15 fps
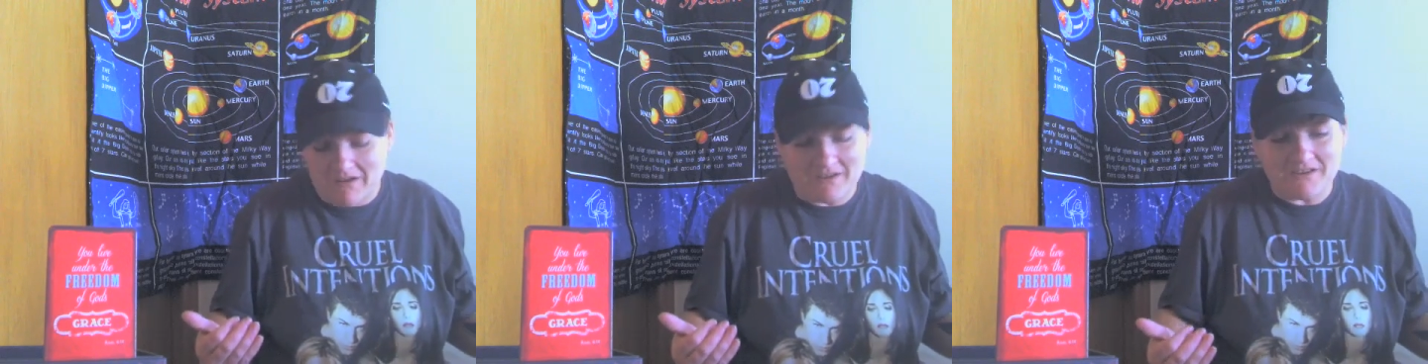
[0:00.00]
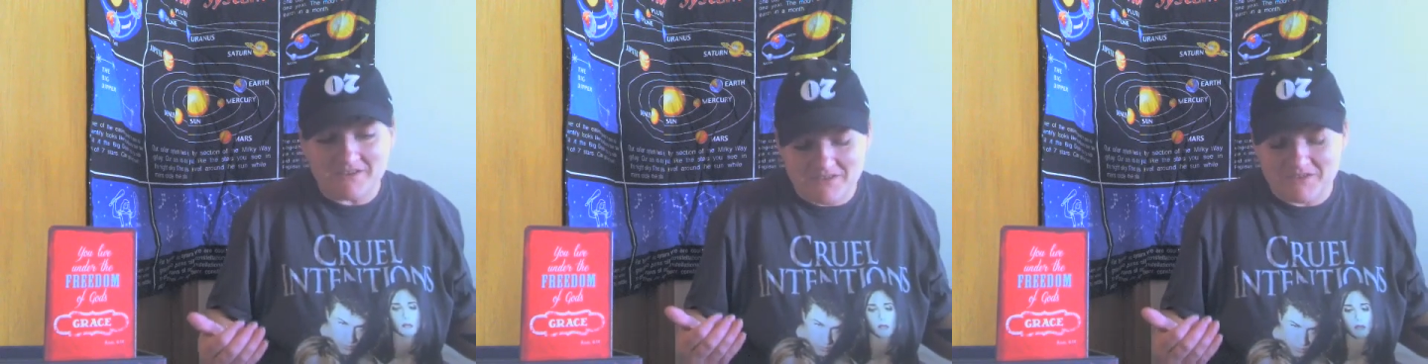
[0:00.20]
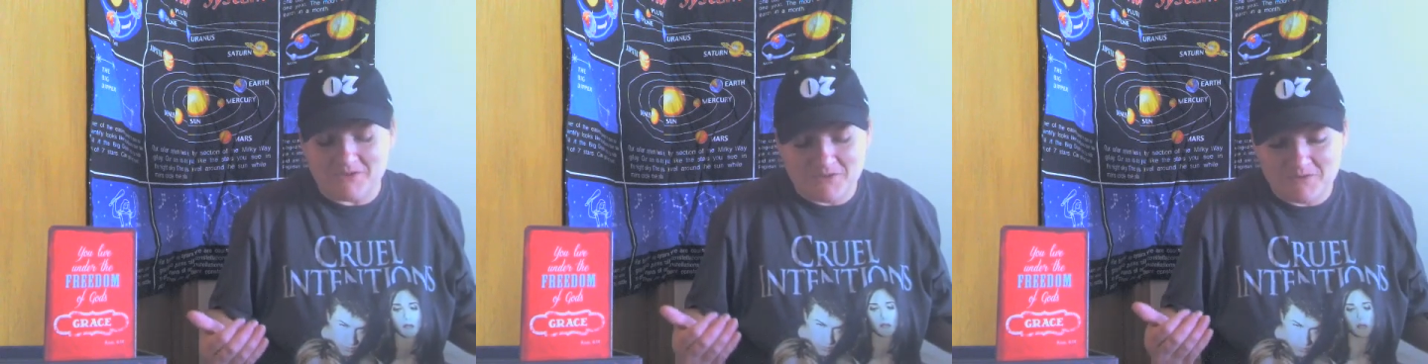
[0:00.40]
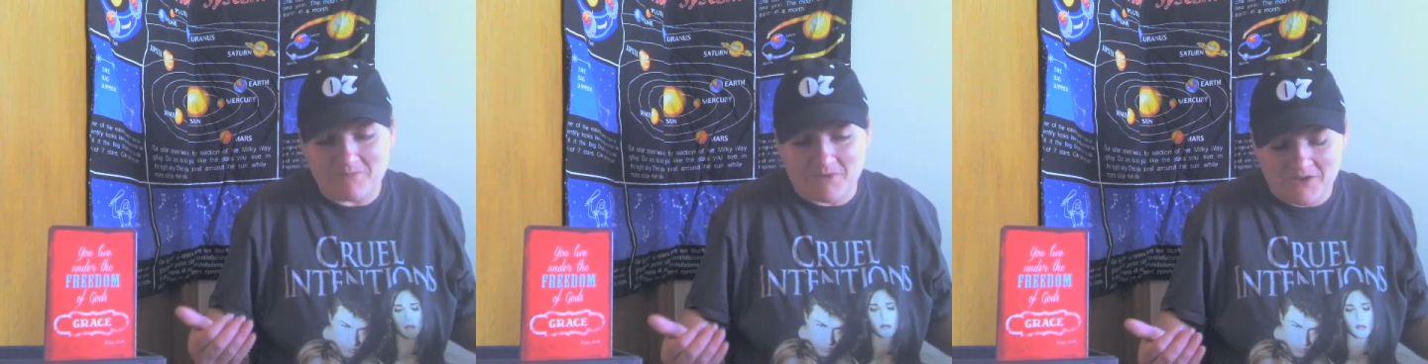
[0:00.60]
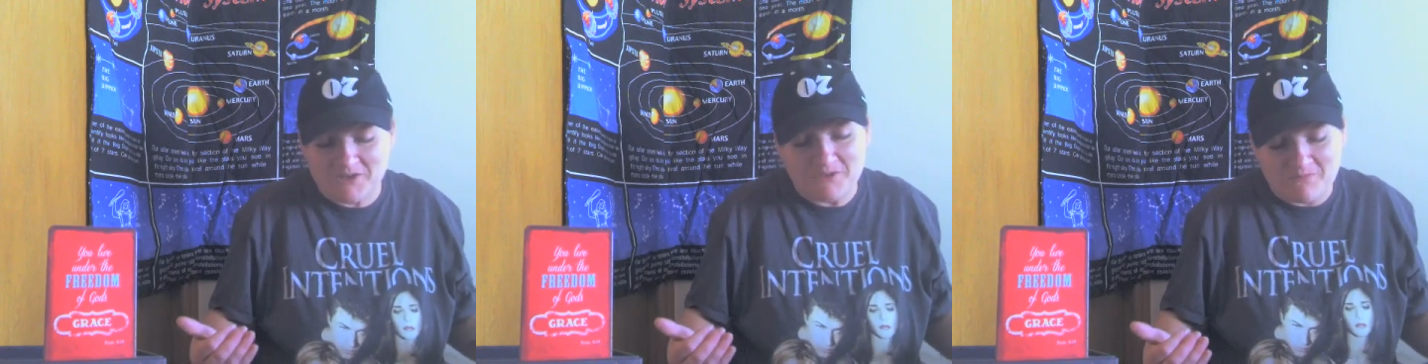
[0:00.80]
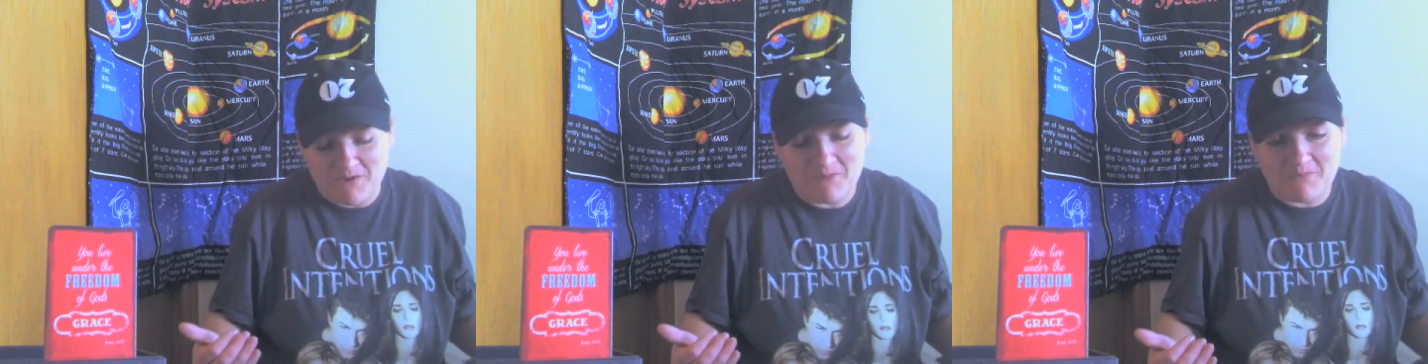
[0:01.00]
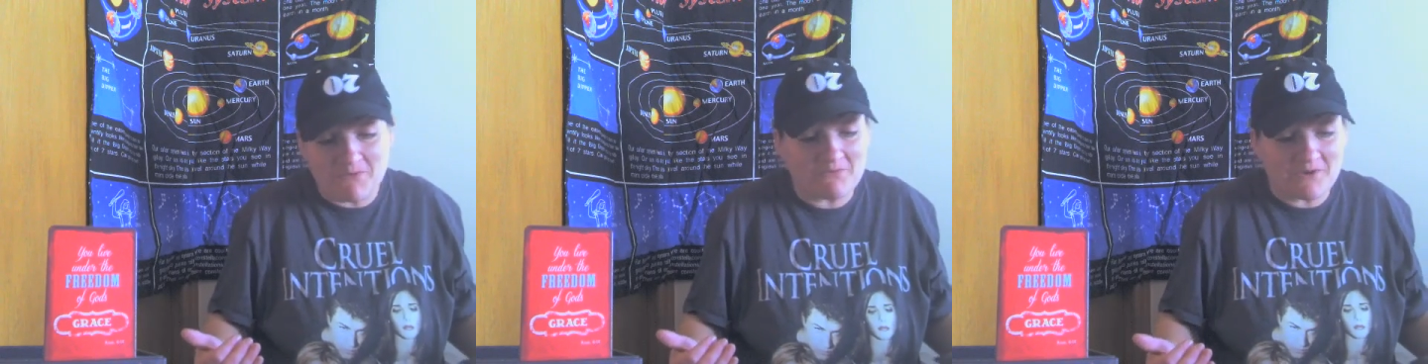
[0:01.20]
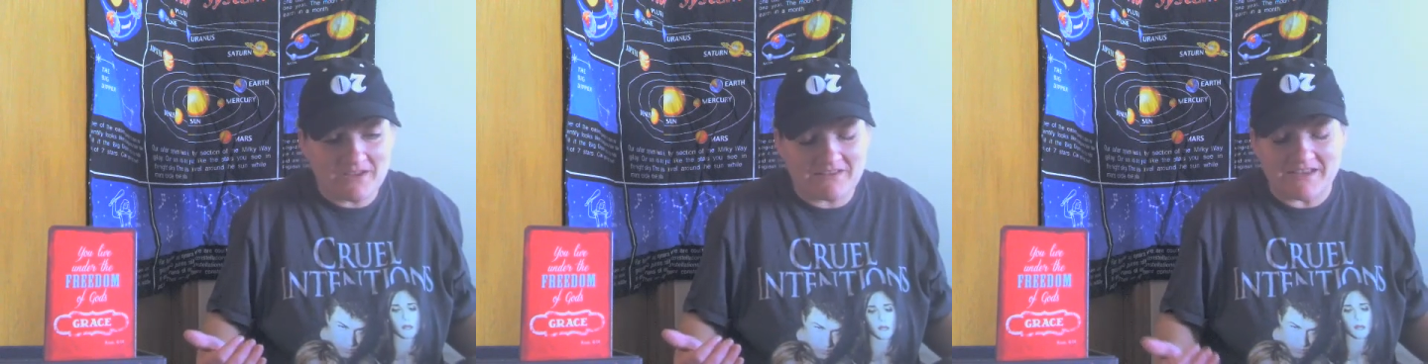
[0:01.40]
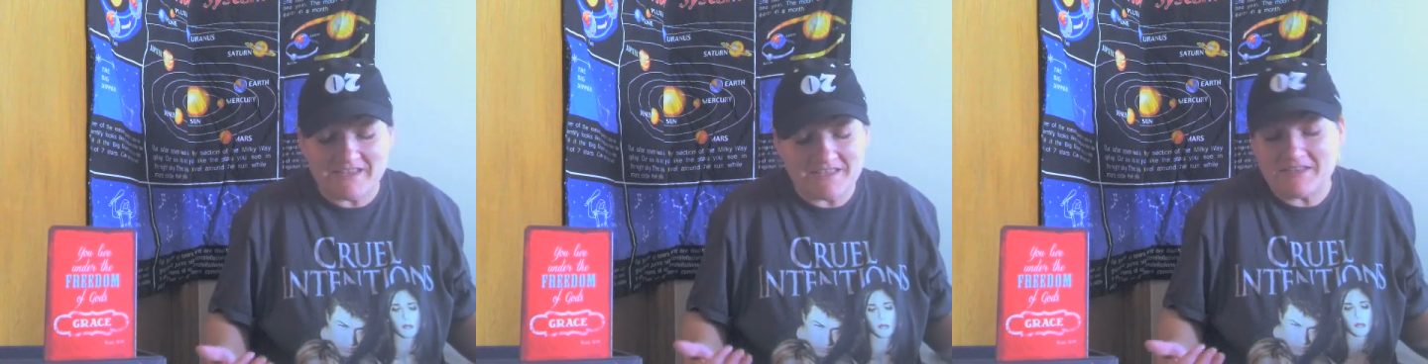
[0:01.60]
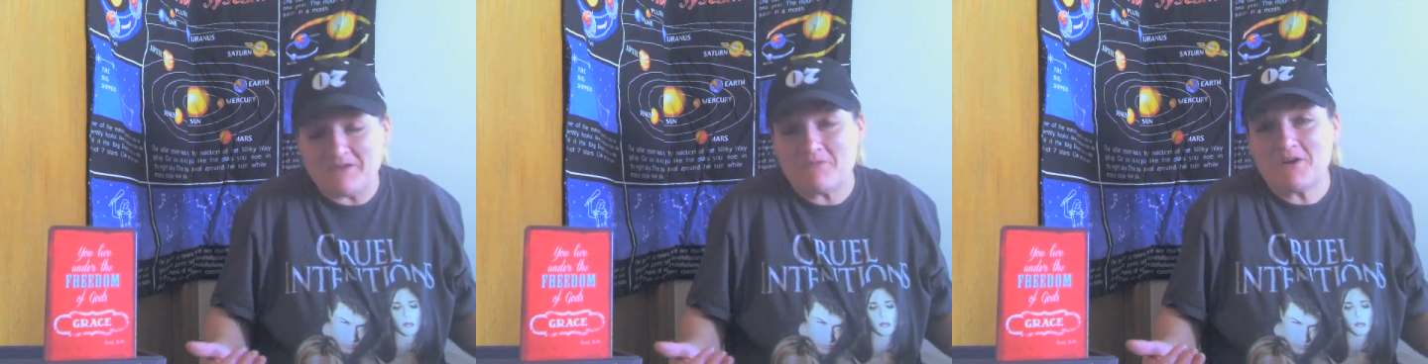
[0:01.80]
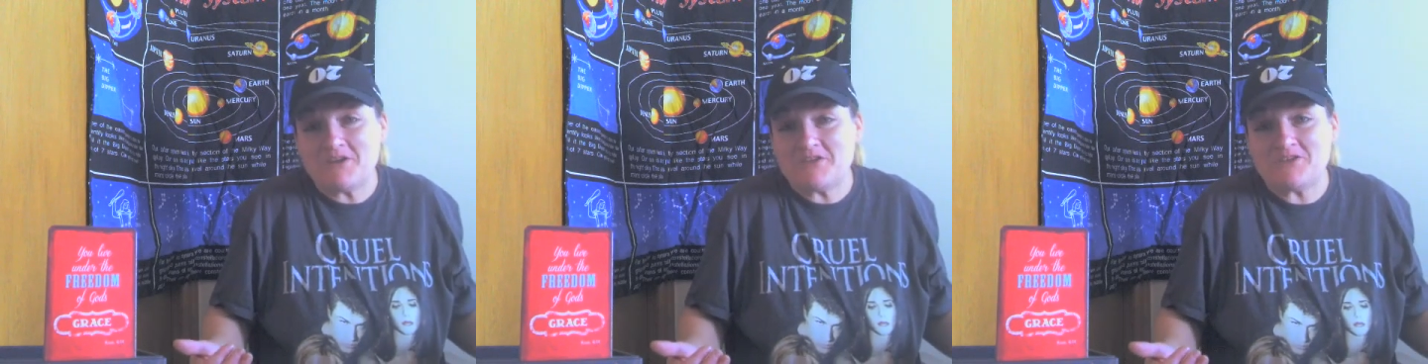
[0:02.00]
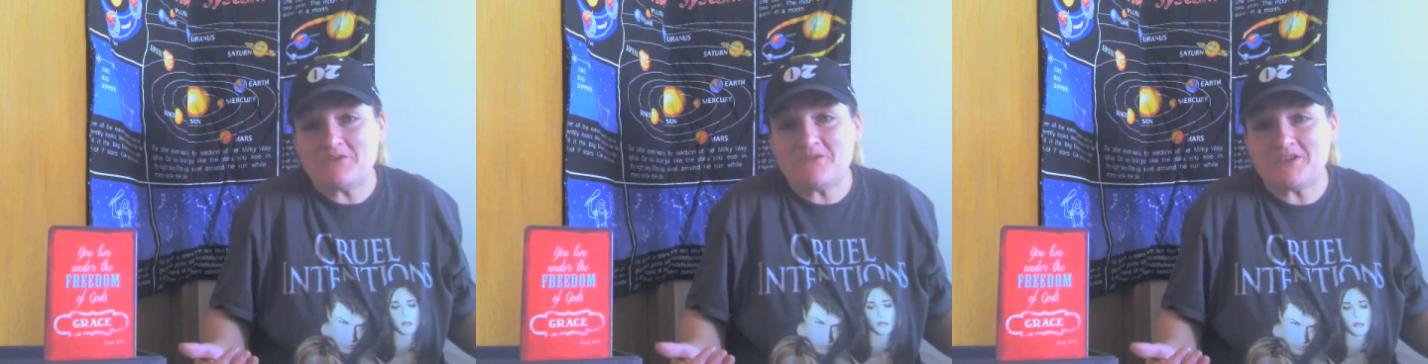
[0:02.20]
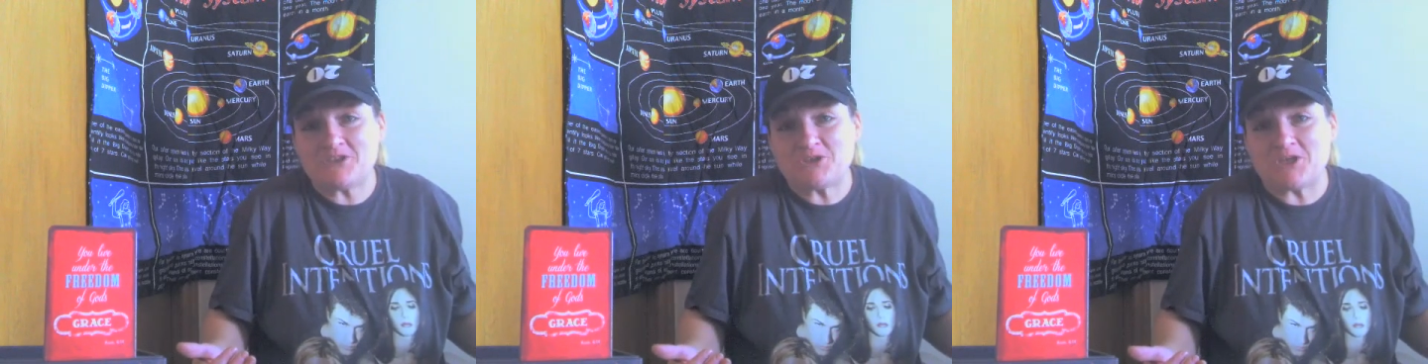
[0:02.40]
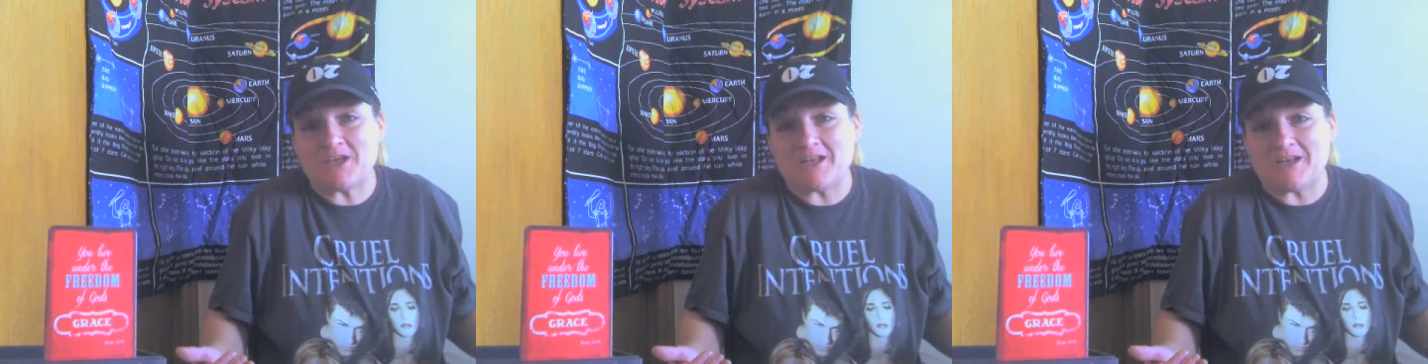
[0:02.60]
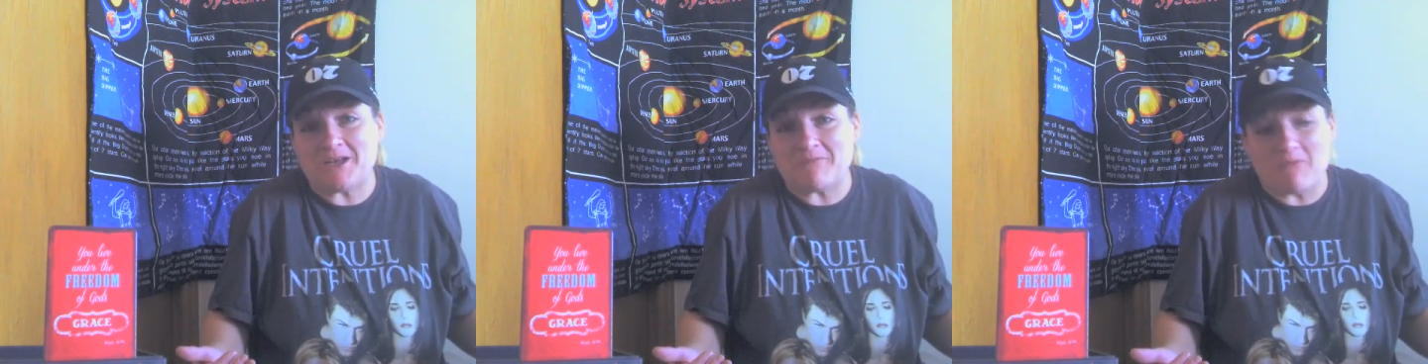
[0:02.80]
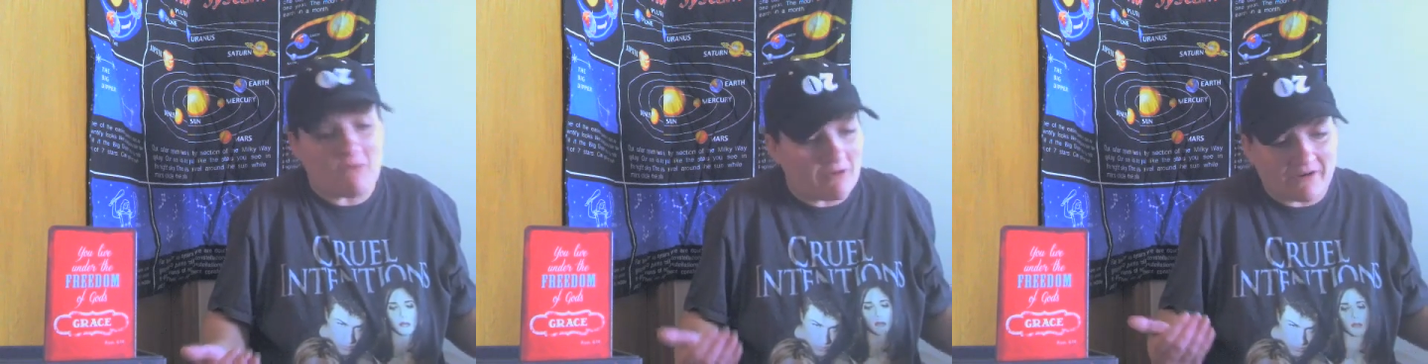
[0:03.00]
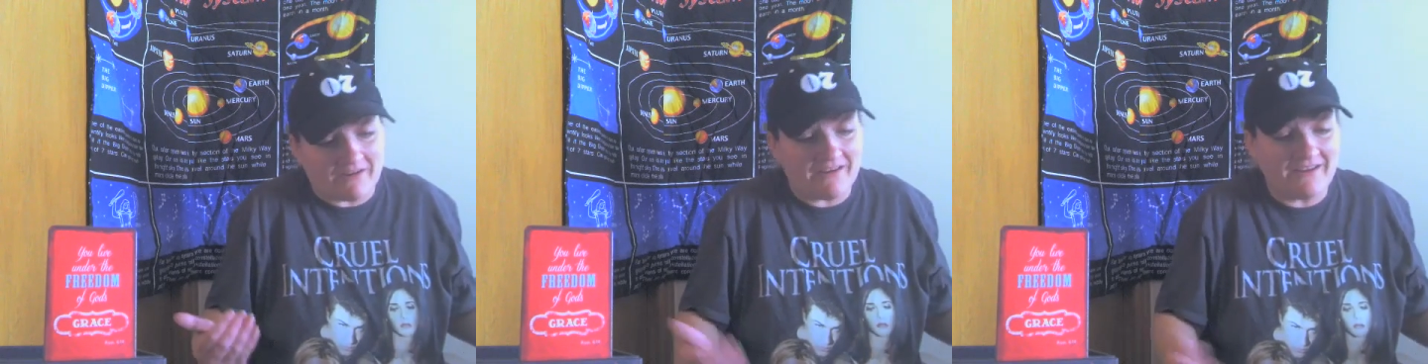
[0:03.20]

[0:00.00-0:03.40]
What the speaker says: is there's a bunch of people realizing they don't want to do this shit anymore.